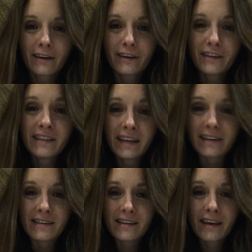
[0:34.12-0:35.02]

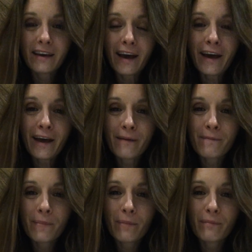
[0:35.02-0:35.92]
goodness.
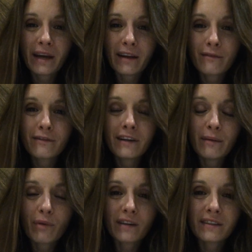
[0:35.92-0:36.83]
But it really
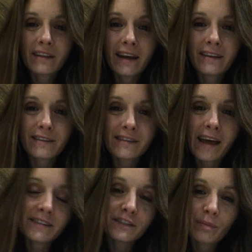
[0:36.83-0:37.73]
brought to light this
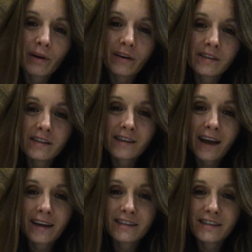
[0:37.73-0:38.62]
last experience I just
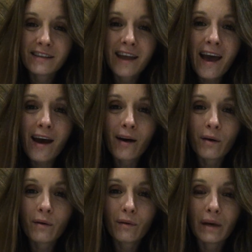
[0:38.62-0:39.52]
had just
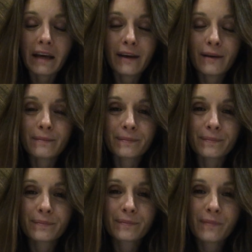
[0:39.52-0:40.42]
now
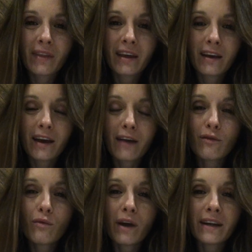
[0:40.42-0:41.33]
of
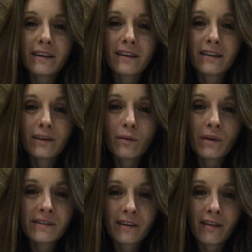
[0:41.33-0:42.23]
what the little
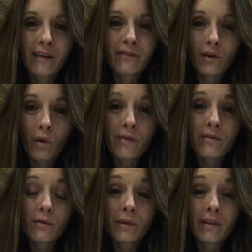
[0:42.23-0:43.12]
ones in our life are going
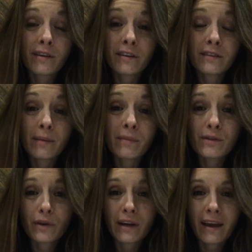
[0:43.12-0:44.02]
through when they're
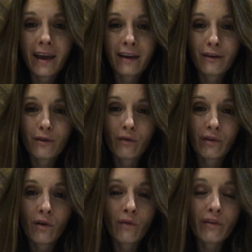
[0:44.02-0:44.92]
demonstrating anger over
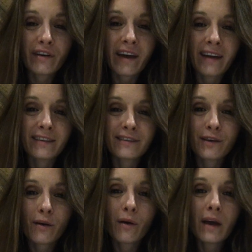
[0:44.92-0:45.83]
and over again.
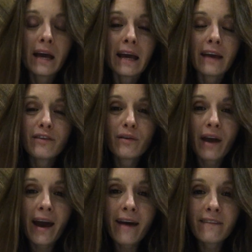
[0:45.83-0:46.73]
So if you
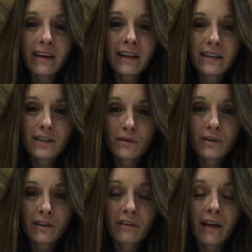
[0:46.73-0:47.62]
have any
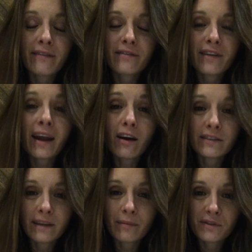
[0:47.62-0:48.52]
children in your life that are
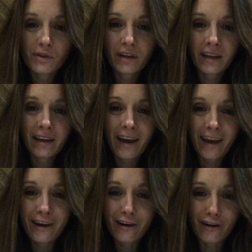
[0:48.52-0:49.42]
demonstrating
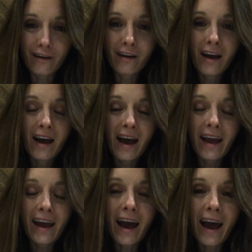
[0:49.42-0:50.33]
anger,
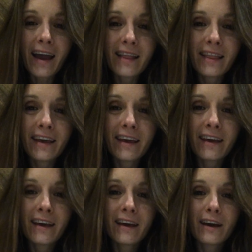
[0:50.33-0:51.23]
I highly
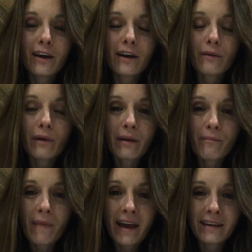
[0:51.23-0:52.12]

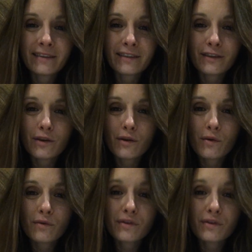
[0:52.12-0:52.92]
recommend you